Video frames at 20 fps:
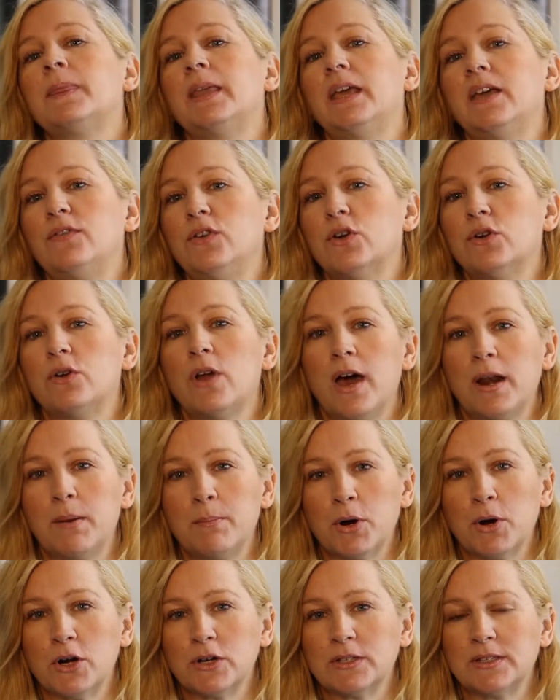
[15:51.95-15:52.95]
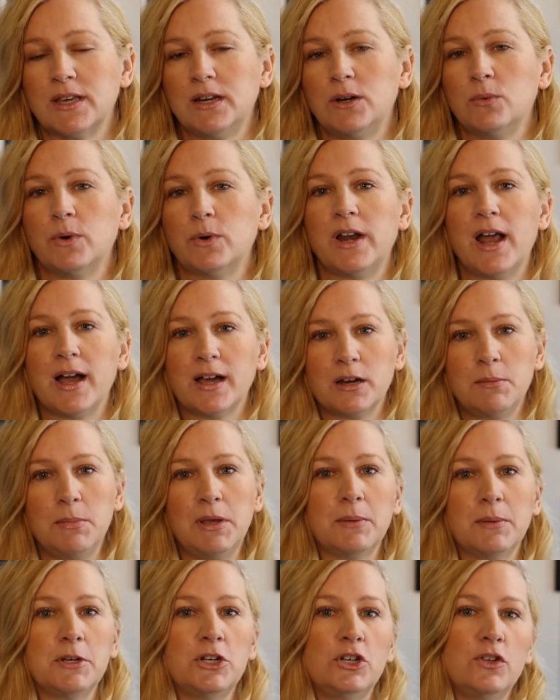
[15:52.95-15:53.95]
If you're not in person, we're not going to
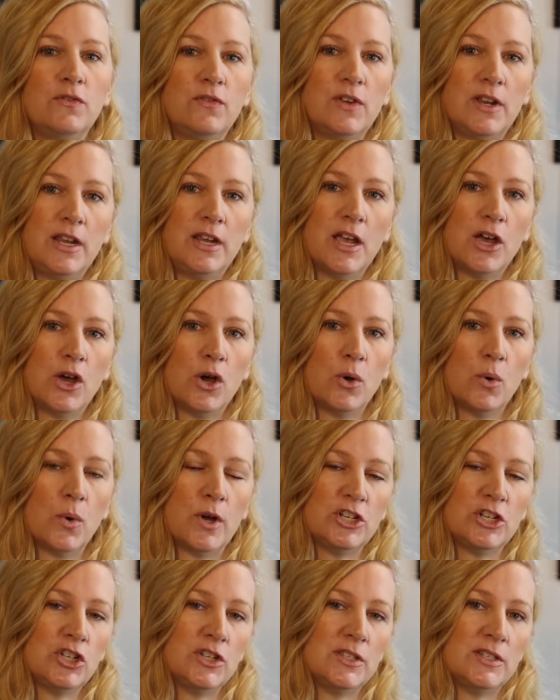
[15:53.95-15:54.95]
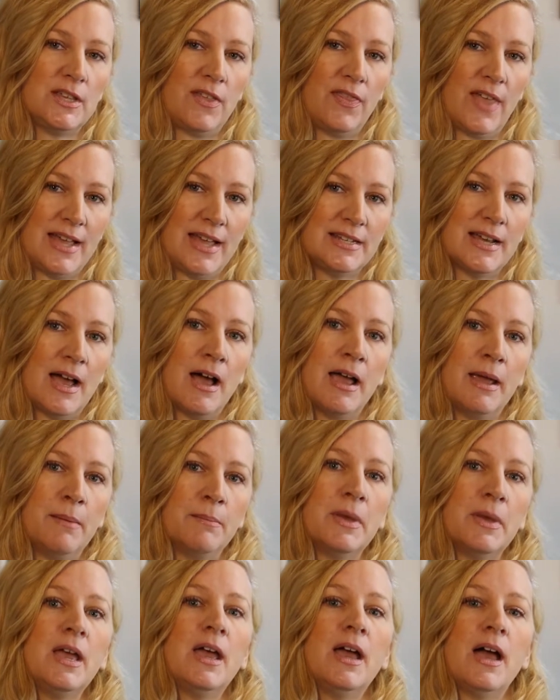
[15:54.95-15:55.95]
be able to do video questions at that
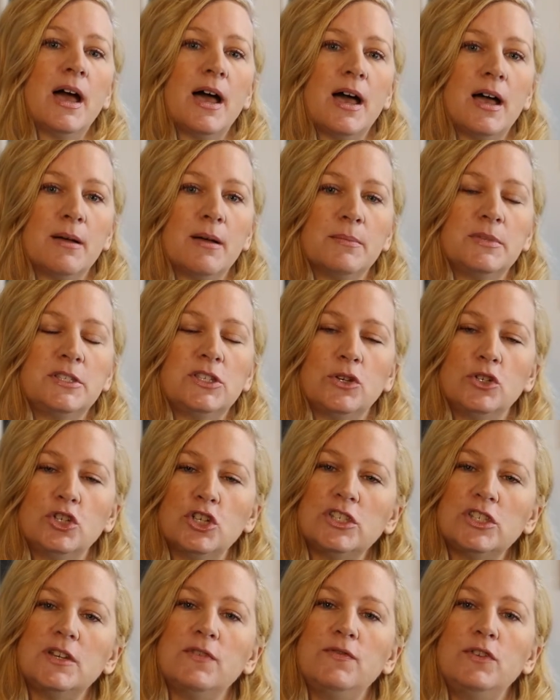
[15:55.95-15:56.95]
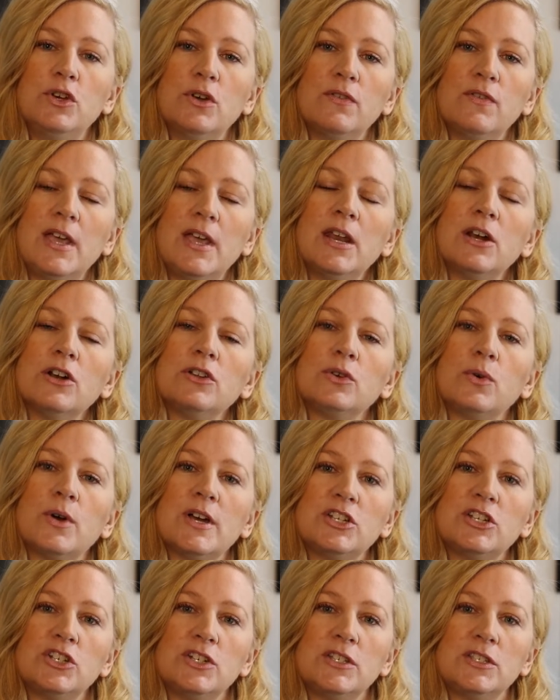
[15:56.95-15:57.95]
time. Um, so just if you have entered the
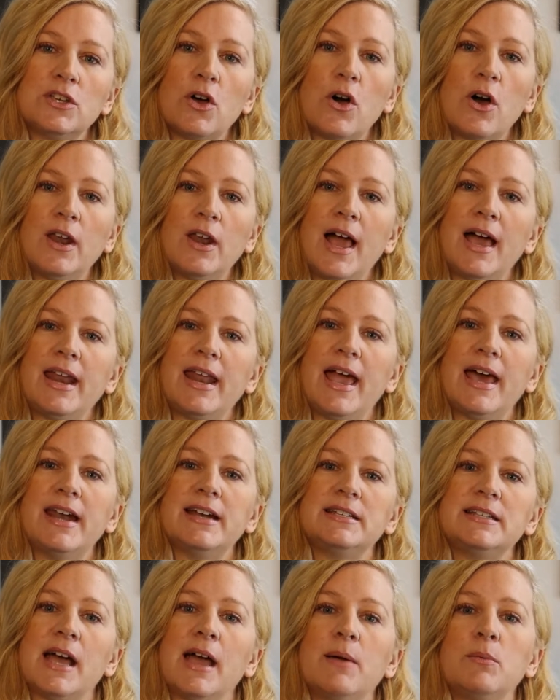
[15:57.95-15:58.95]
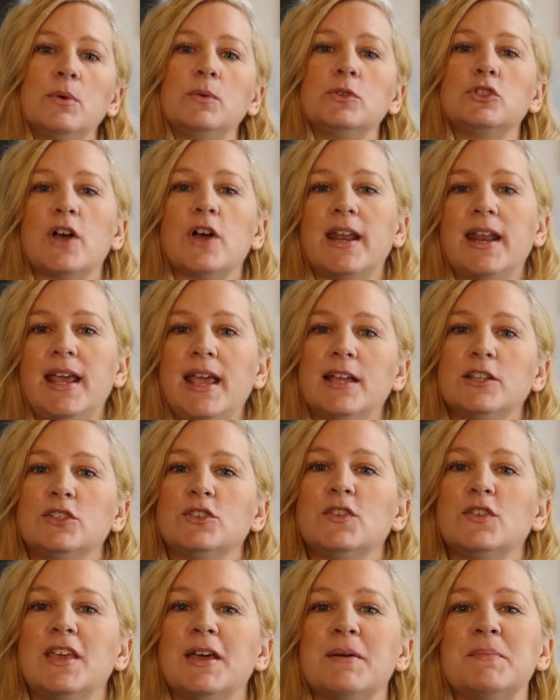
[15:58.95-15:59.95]
questions online ahead of time, we will try to
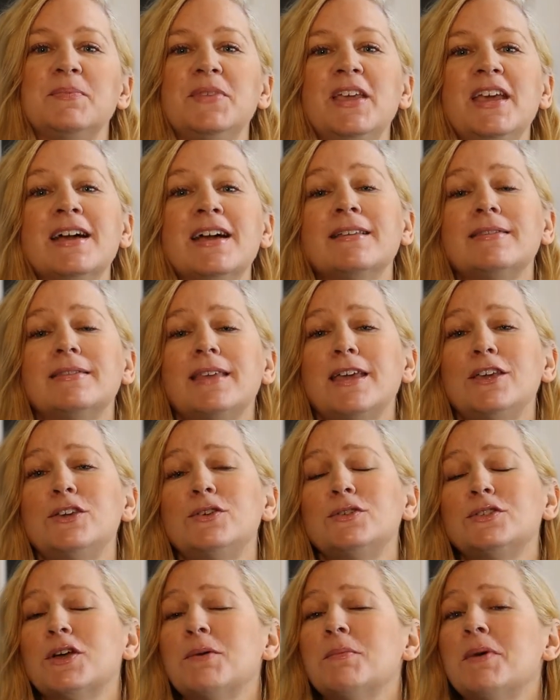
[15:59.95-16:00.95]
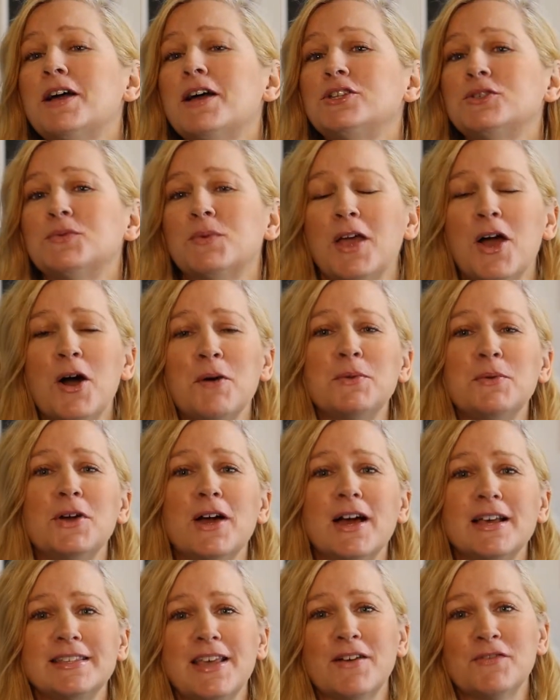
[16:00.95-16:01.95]
answer them. Thank you so much. We hope you
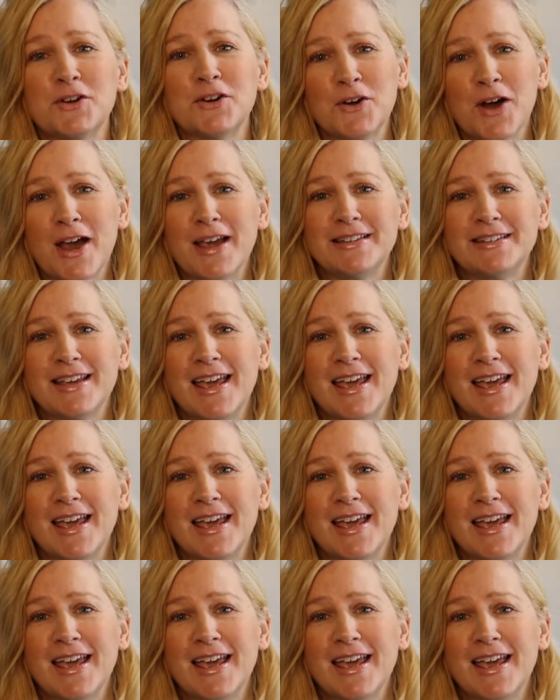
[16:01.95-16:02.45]
guys have a great